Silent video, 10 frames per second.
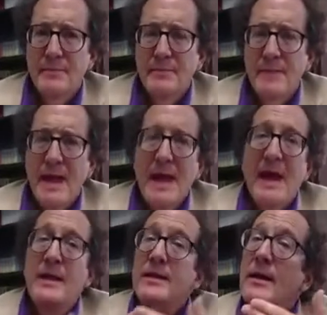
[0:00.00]

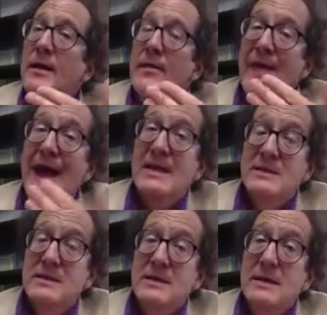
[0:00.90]
And that's
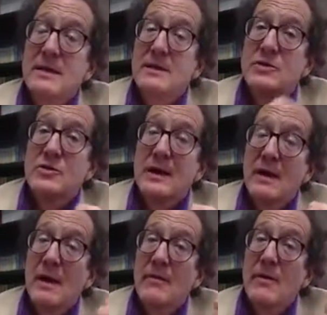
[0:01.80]
the trick
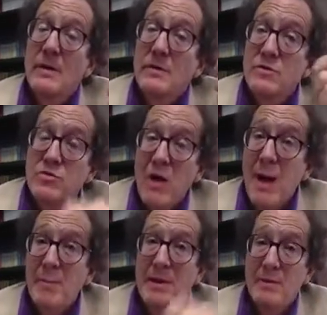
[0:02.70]
of
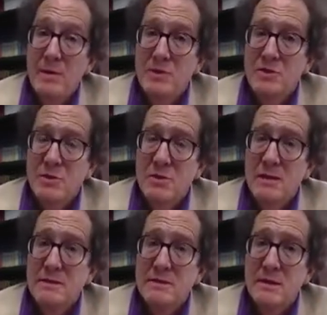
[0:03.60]
dropping the
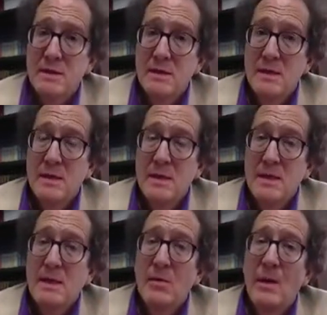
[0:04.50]
assurance
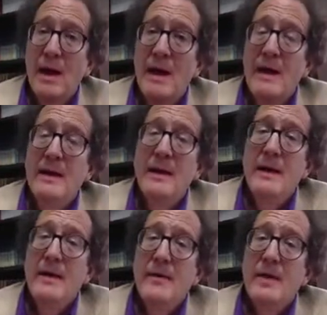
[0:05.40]
in a way
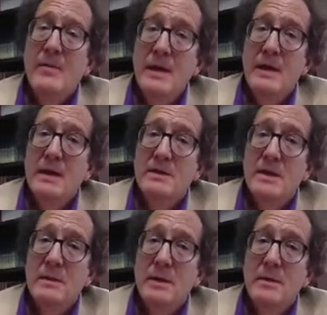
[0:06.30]
that can be illegitimate.